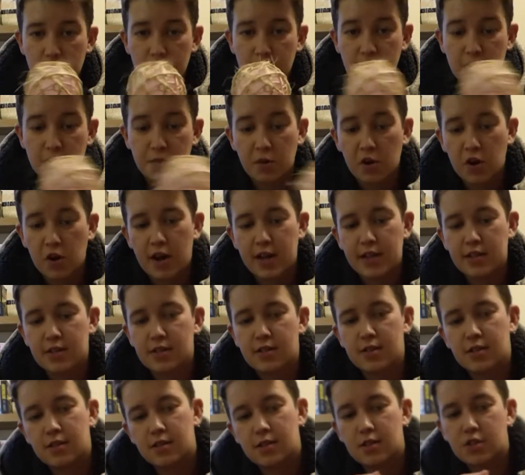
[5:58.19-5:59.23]
To
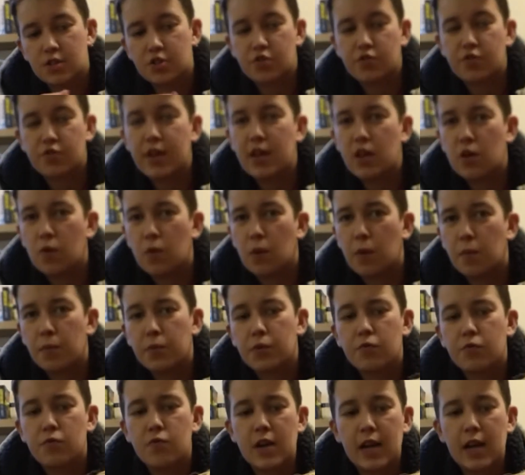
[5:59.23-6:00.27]
summarise, the string one
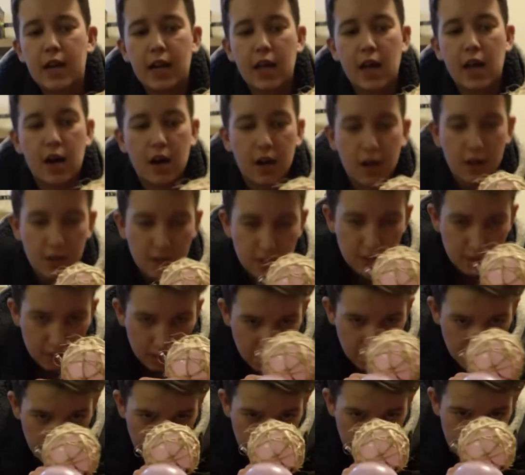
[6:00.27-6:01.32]
was really hard.
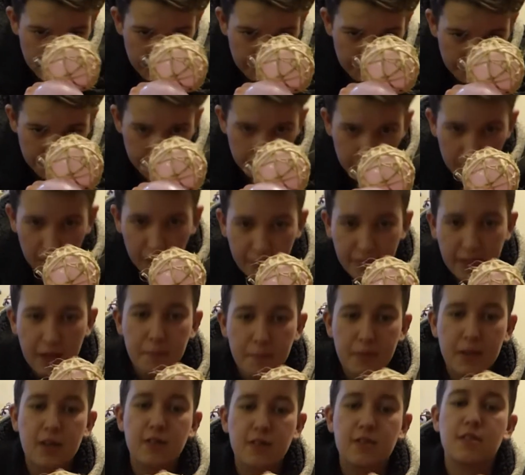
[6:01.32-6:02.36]
I think
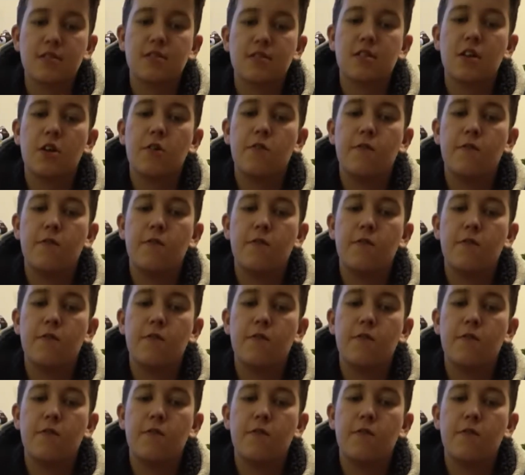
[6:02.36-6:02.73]
because it's so